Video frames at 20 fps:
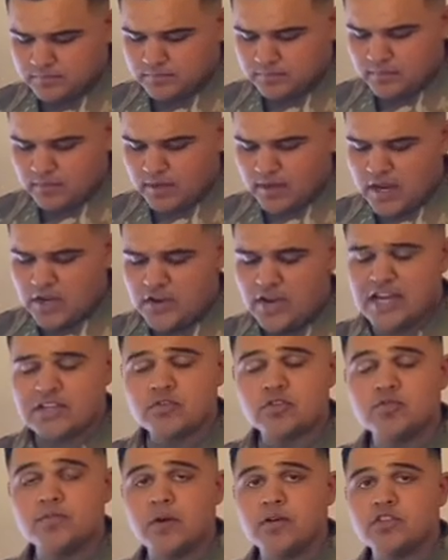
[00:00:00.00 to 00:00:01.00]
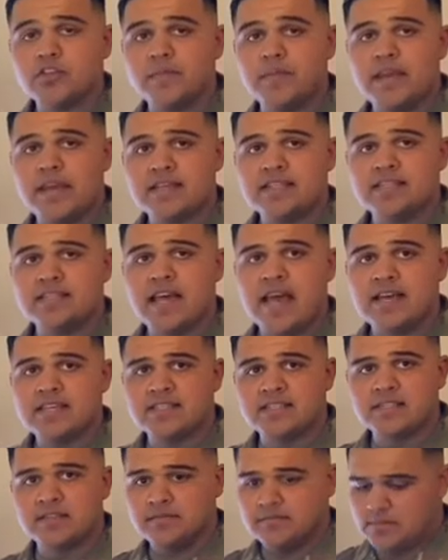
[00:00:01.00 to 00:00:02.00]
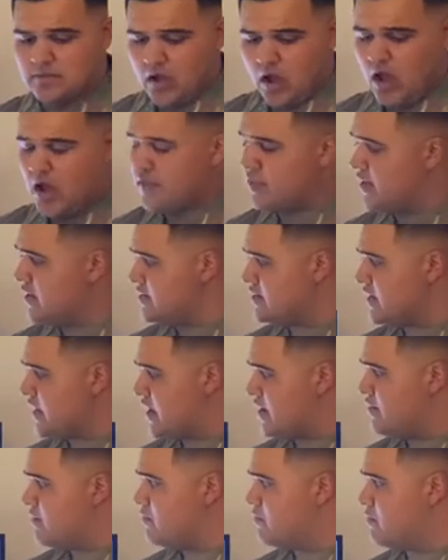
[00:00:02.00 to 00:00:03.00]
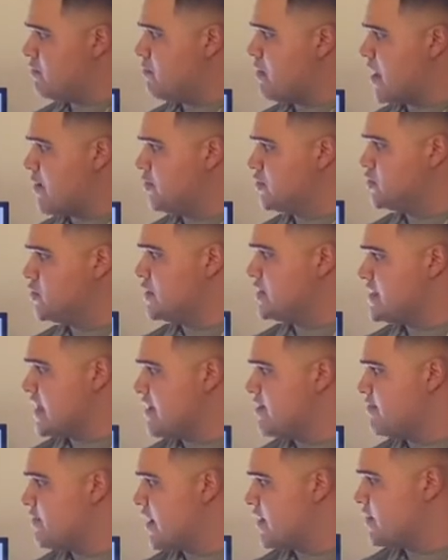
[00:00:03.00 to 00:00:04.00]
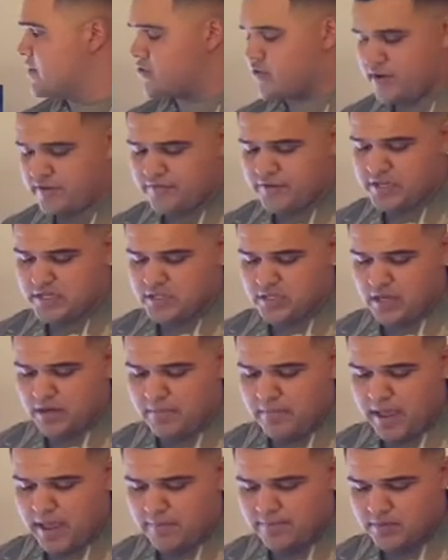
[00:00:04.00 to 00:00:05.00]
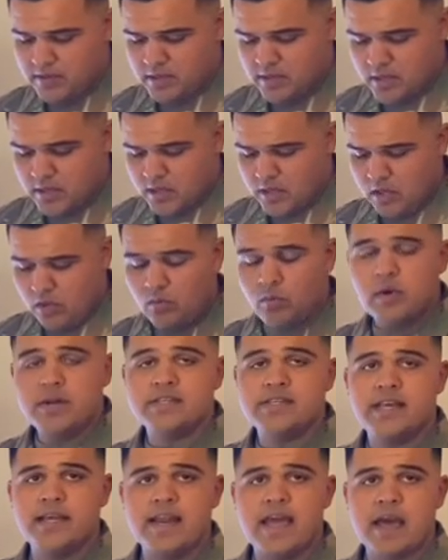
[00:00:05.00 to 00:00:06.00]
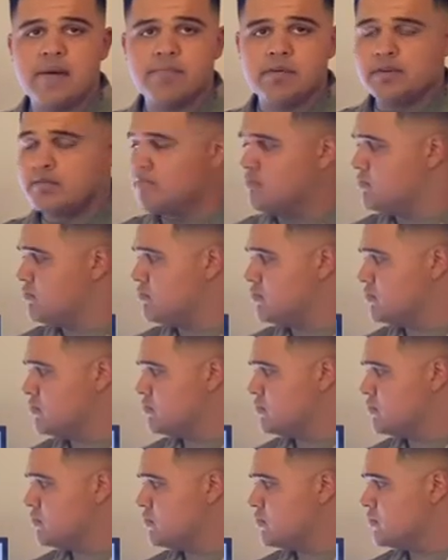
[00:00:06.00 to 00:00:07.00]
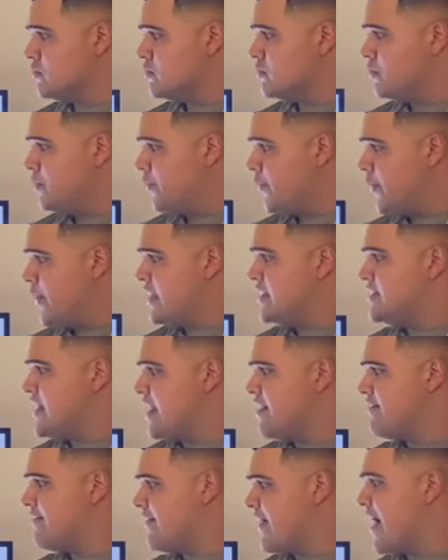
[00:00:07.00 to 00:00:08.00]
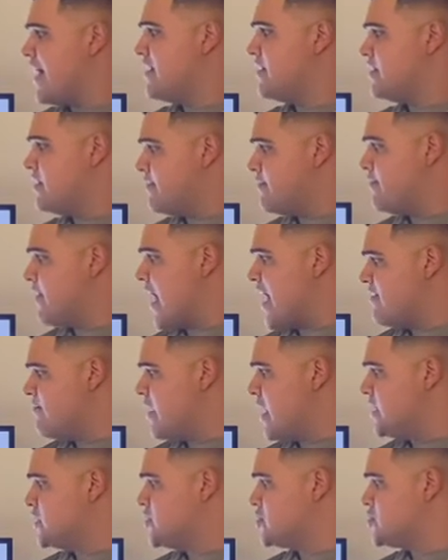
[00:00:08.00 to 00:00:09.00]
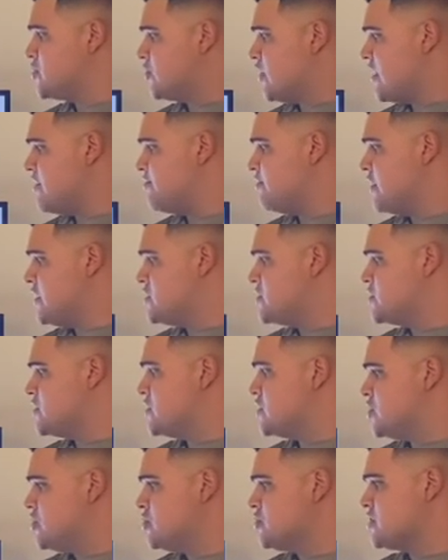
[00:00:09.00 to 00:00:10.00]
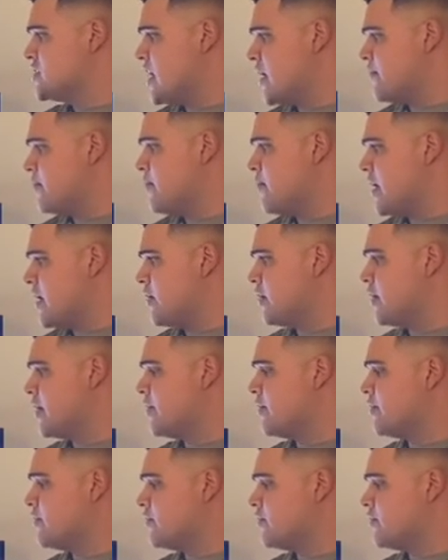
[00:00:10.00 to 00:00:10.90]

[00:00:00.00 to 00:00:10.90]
And you guys are supposed to be assessed on these and be able to identify the terrain features on a map. What did happen? We identified the 5 major terrain features and 2 supplementary